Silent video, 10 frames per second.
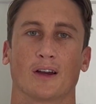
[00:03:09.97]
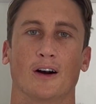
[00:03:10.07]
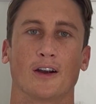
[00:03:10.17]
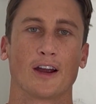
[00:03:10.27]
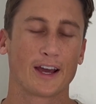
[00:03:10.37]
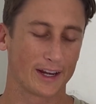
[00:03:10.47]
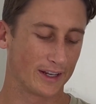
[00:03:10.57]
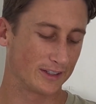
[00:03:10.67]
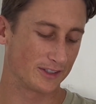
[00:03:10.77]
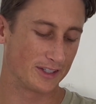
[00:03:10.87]
All right, it
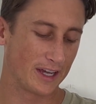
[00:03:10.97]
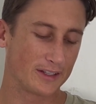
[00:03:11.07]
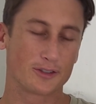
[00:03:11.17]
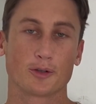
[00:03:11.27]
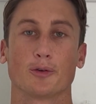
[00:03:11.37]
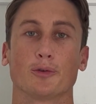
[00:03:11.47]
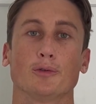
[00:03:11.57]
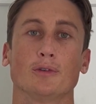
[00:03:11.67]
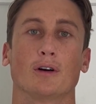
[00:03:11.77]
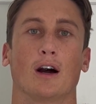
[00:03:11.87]
is day 2.
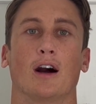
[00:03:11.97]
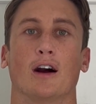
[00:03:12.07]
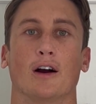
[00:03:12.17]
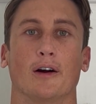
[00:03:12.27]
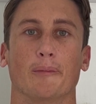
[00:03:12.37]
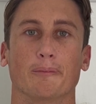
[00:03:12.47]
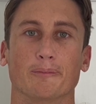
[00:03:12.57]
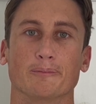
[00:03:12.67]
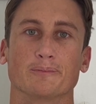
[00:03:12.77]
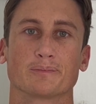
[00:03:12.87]

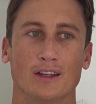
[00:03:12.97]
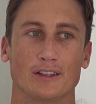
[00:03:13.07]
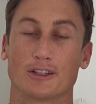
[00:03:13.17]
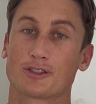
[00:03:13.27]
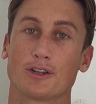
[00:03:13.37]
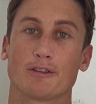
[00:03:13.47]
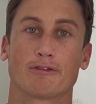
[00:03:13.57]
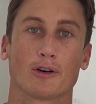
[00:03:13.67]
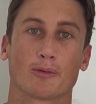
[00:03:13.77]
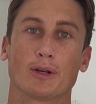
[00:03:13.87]
Yesterday it
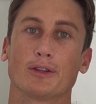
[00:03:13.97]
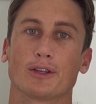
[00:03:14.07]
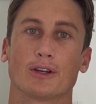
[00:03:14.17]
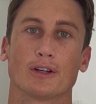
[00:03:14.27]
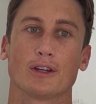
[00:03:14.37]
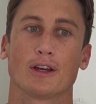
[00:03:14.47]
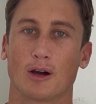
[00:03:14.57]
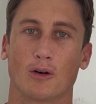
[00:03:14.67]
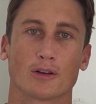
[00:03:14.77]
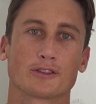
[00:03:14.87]
felt really good.
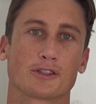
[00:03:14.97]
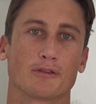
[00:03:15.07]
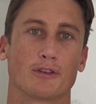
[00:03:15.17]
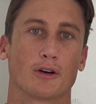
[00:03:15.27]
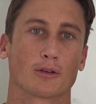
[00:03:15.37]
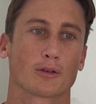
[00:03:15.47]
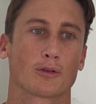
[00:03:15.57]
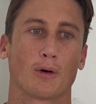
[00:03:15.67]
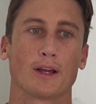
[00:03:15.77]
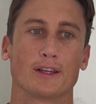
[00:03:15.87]
Honestly, felt
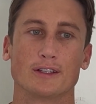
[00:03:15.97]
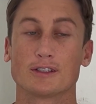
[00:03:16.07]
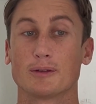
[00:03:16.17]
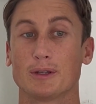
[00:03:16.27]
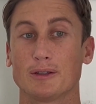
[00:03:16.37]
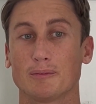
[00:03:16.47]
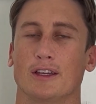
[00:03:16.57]
quite easy to me.